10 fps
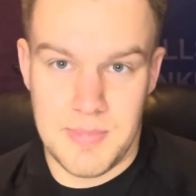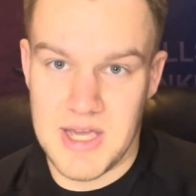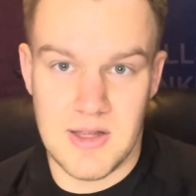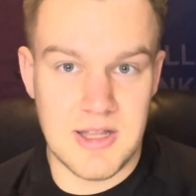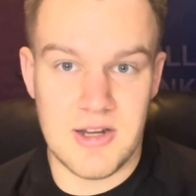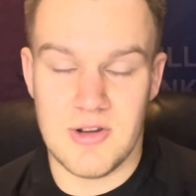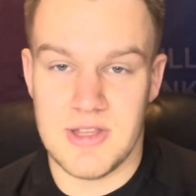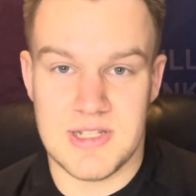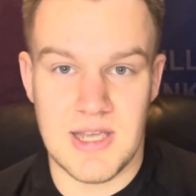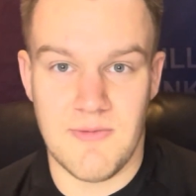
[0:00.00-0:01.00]
being a leader
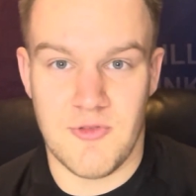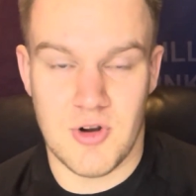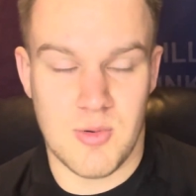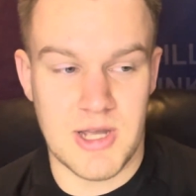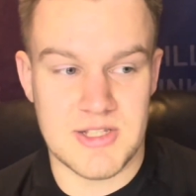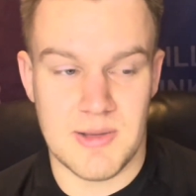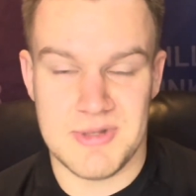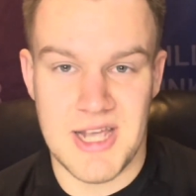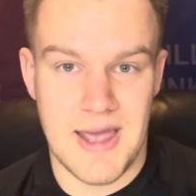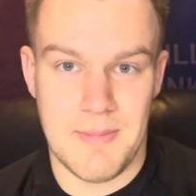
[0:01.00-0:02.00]
of the team for quite
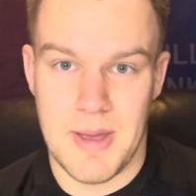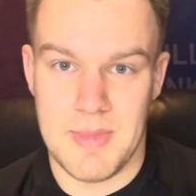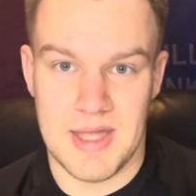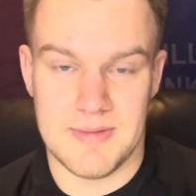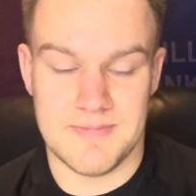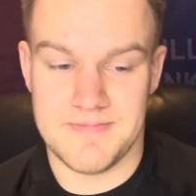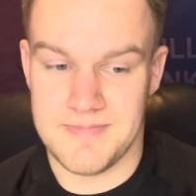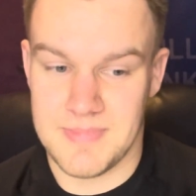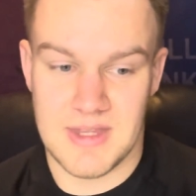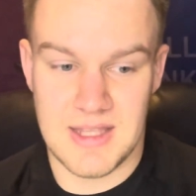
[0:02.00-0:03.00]
some time. I mean,
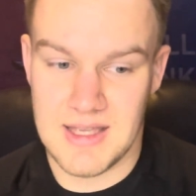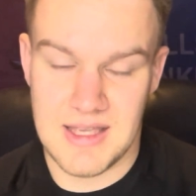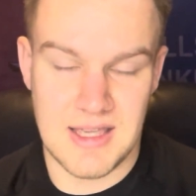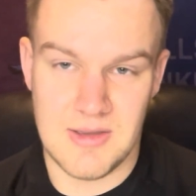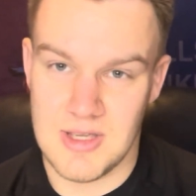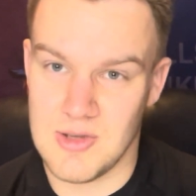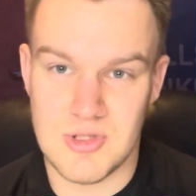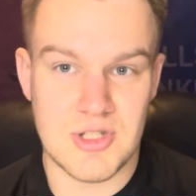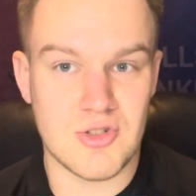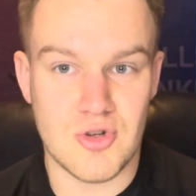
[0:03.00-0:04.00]
he, he
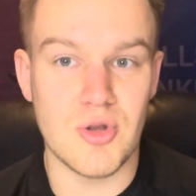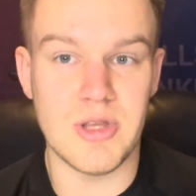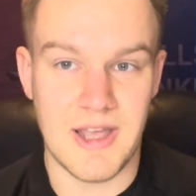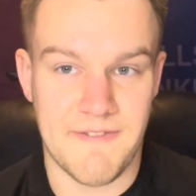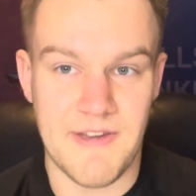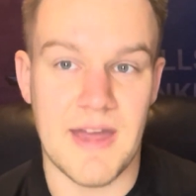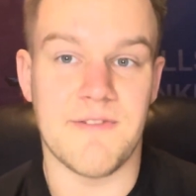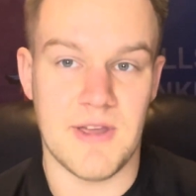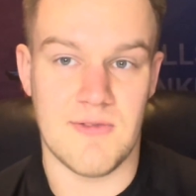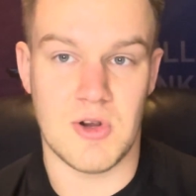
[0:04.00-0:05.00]
was truly a
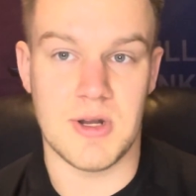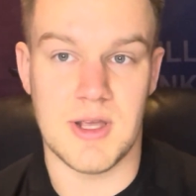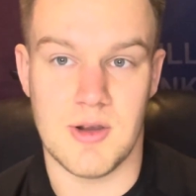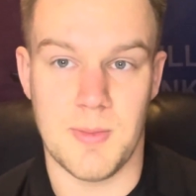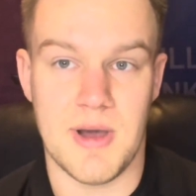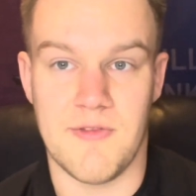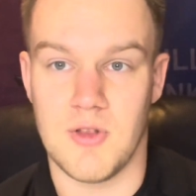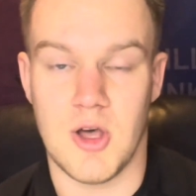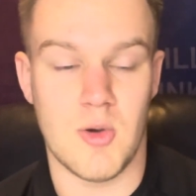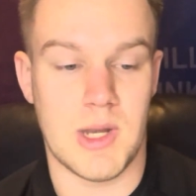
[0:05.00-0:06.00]
fan favorite here in
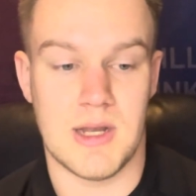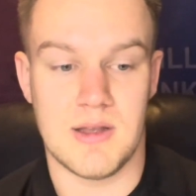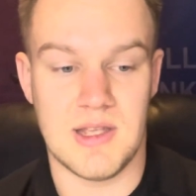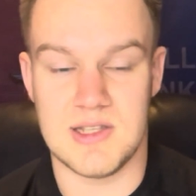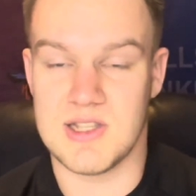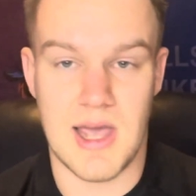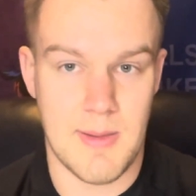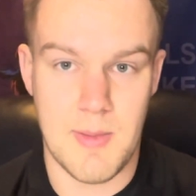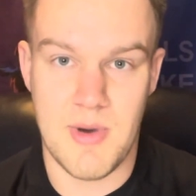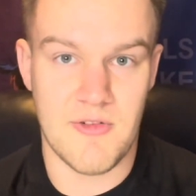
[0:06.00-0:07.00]
Buffalo, and his
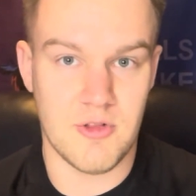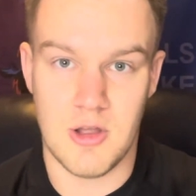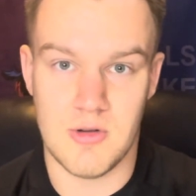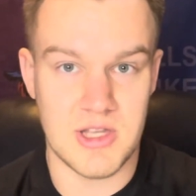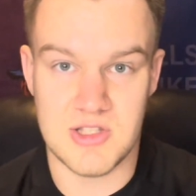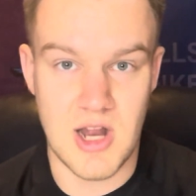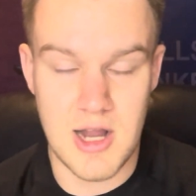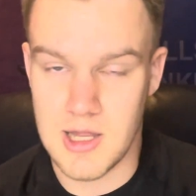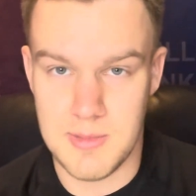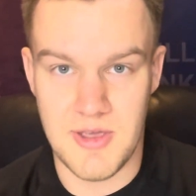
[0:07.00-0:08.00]
time in Buffalo, it's
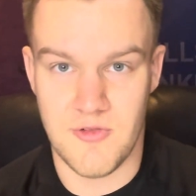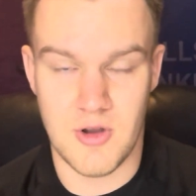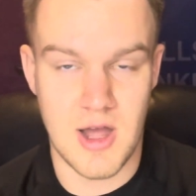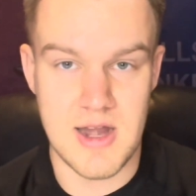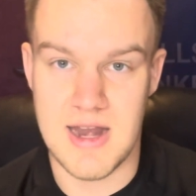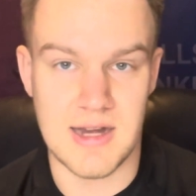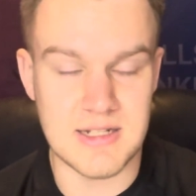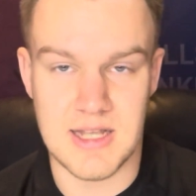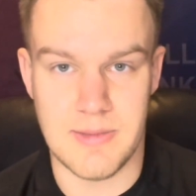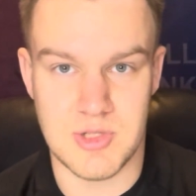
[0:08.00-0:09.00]
not going to be forgotten
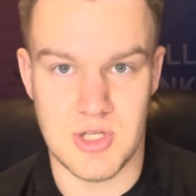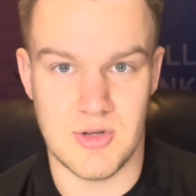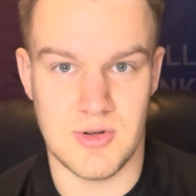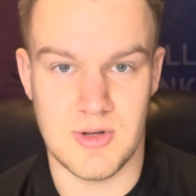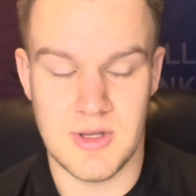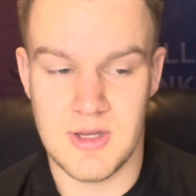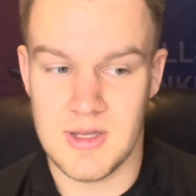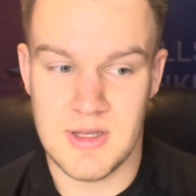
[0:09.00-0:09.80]
anytime soon.